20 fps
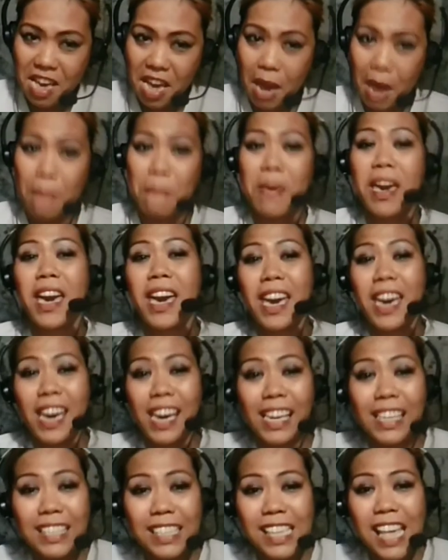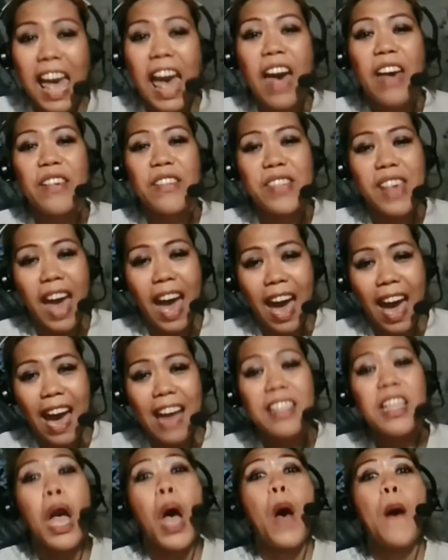It means
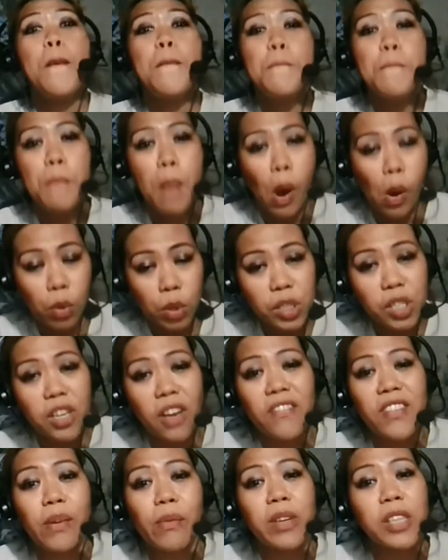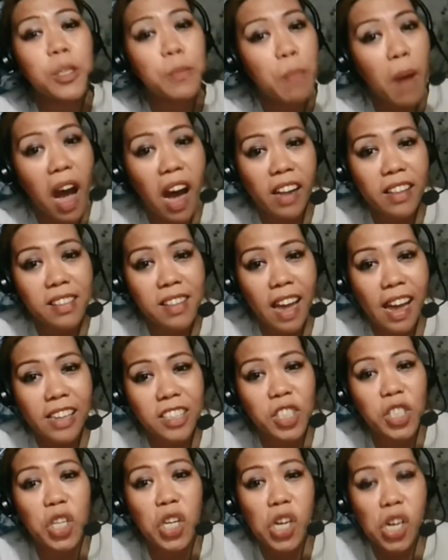that most of the
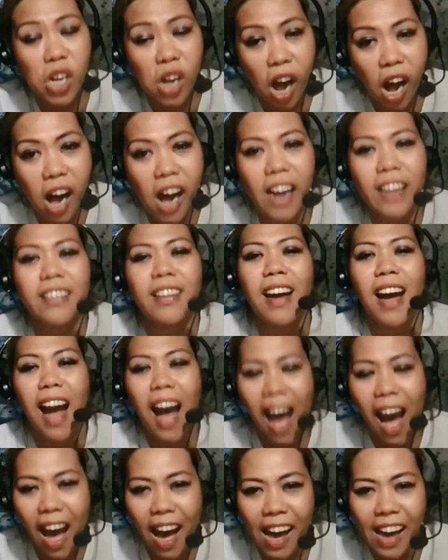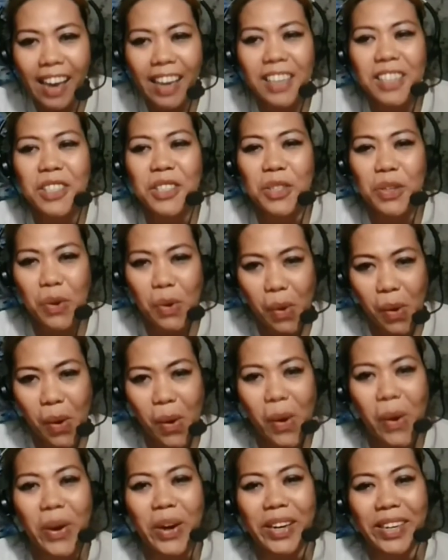respondents got high
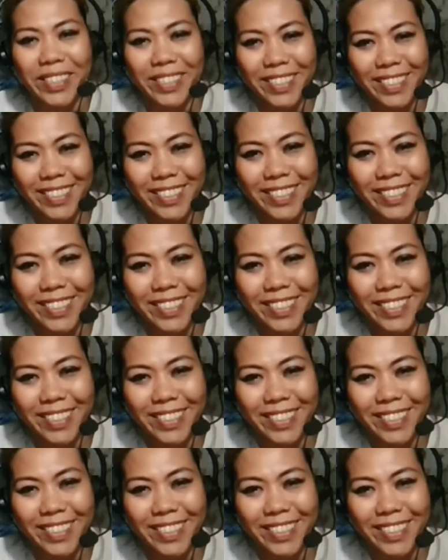scores.